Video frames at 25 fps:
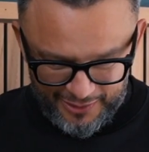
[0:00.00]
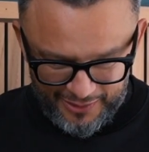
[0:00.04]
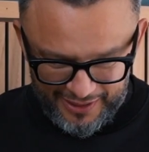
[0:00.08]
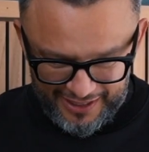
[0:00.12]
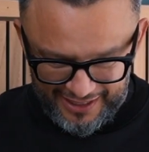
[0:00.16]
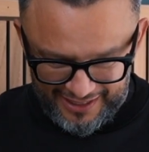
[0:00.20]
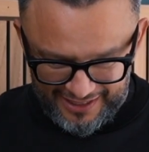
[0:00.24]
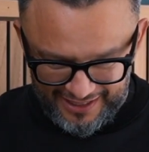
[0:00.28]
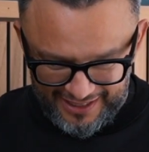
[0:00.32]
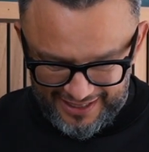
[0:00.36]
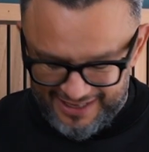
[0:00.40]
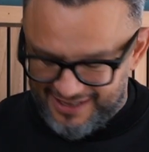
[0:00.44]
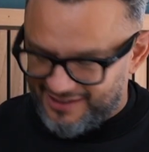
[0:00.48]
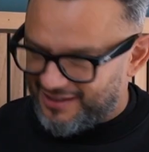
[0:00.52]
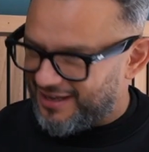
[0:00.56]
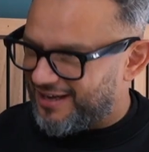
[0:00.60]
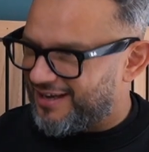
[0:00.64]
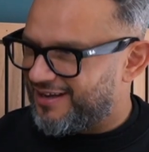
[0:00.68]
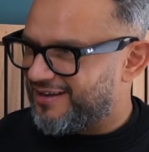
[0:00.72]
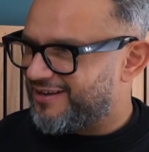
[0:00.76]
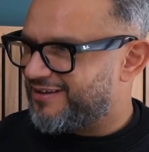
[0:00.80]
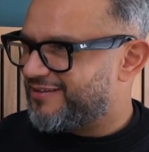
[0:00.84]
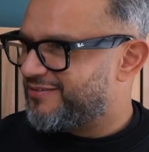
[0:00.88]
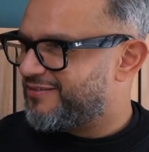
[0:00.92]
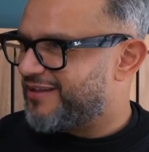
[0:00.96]
quickly. That
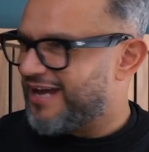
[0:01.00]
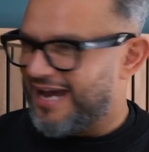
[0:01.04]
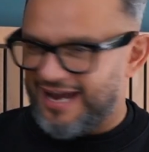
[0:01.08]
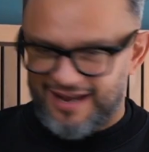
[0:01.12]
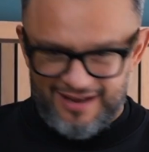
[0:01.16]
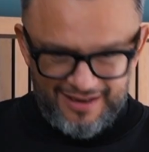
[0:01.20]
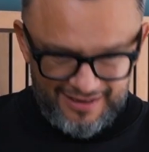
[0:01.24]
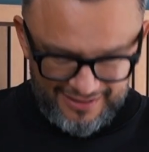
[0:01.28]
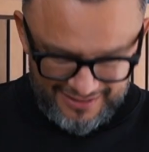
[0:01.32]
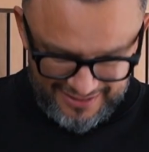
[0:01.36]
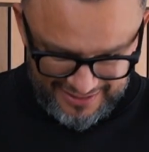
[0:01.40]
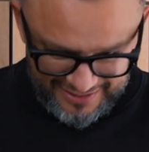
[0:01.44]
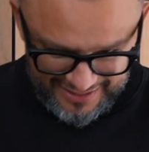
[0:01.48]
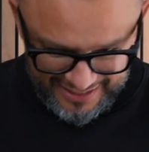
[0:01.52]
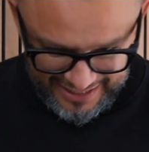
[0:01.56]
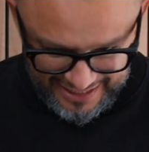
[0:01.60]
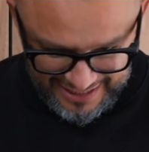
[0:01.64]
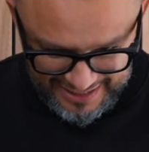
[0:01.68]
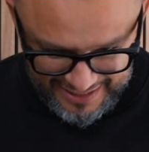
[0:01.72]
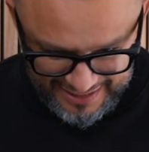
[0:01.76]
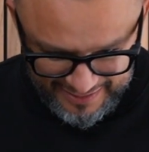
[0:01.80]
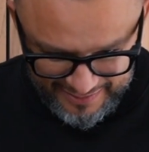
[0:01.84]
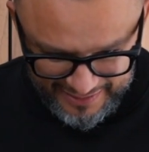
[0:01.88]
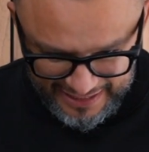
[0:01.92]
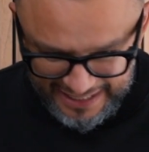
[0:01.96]
I think
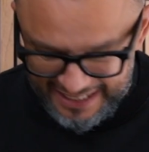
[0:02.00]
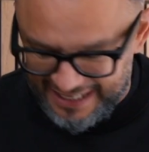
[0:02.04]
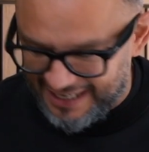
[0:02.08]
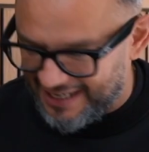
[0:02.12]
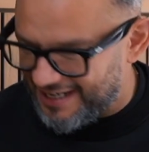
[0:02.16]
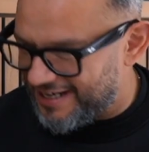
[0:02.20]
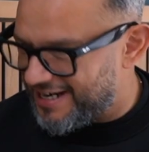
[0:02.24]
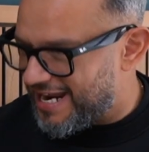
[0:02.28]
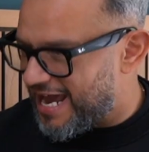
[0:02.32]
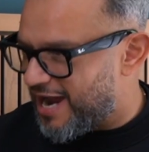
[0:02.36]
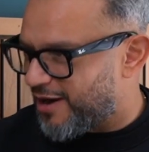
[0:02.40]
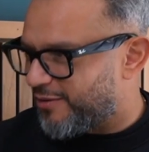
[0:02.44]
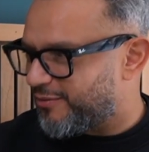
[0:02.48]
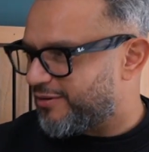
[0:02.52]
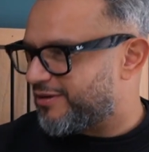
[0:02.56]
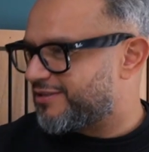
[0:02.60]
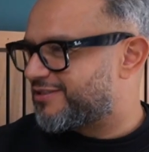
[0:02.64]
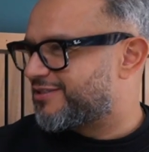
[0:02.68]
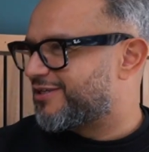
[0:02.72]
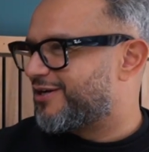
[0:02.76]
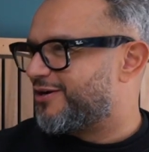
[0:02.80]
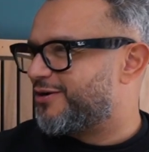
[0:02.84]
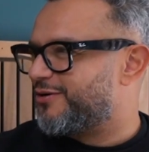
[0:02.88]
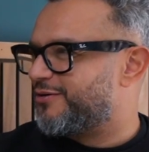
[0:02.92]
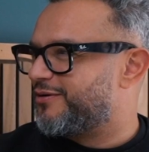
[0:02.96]
it's nearly an hour.
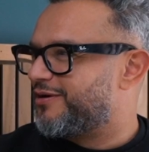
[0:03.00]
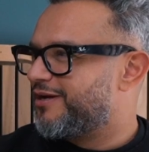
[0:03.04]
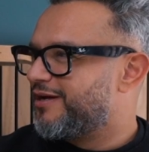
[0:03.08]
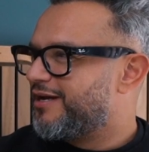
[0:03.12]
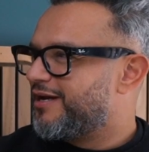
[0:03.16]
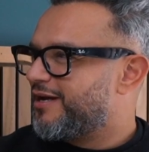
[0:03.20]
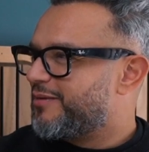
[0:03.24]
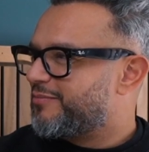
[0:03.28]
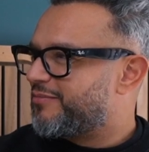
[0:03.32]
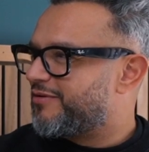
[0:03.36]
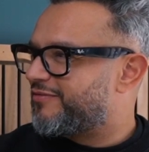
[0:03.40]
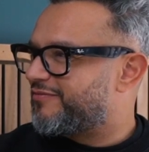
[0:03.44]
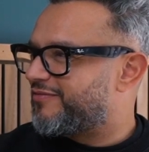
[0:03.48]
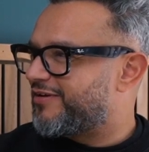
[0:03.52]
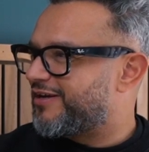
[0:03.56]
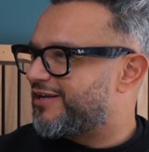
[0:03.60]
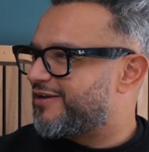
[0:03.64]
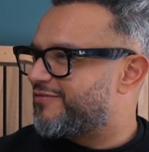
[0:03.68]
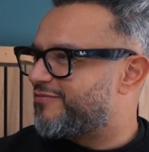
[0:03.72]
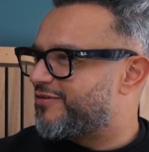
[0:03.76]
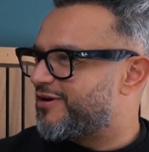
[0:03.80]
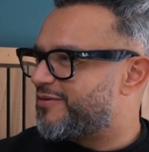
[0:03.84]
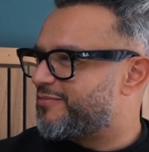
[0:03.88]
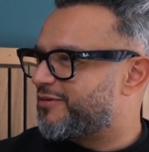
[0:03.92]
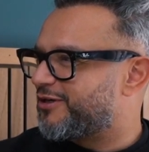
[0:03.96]
So, but thank
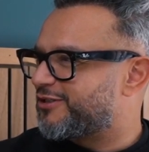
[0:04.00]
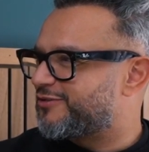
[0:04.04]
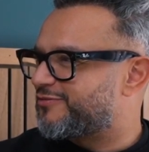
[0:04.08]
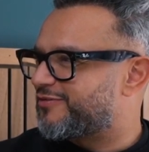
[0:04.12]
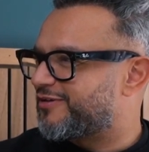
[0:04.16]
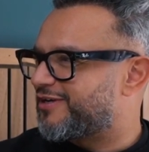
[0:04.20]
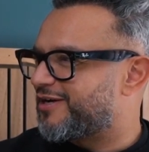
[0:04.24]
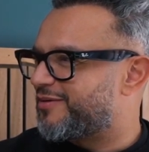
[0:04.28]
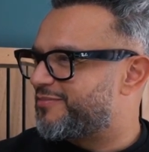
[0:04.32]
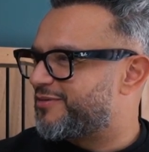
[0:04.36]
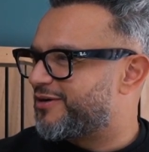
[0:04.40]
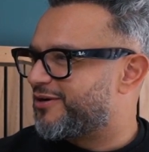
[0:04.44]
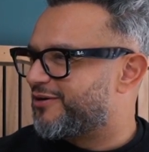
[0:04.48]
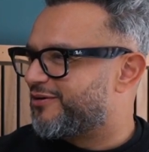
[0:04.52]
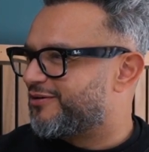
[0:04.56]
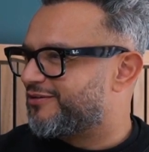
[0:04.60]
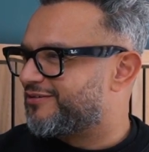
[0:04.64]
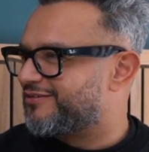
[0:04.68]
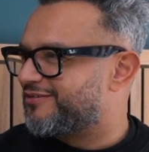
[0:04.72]
you very much for coming on.